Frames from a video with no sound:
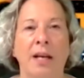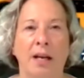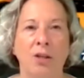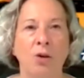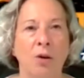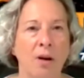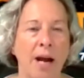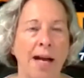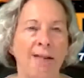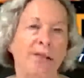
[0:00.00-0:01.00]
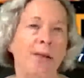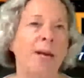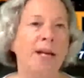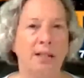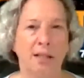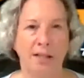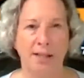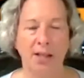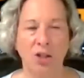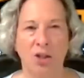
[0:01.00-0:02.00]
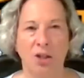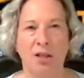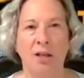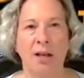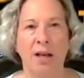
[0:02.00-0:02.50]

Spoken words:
and you're asked to make a decision.